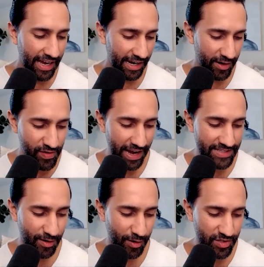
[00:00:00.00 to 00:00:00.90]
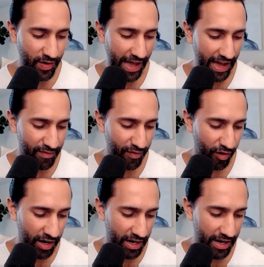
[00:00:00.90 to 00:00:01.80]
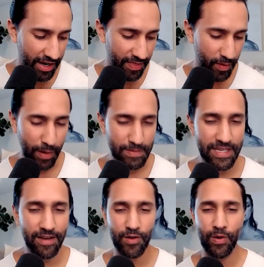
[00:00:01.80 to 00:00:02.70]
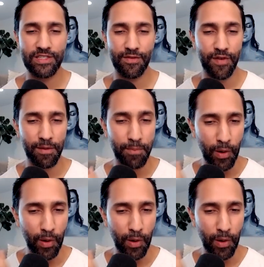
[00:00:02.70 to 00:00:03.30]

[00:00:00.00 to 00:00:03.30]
I know you guys also have on uh, the website. You're doing some fun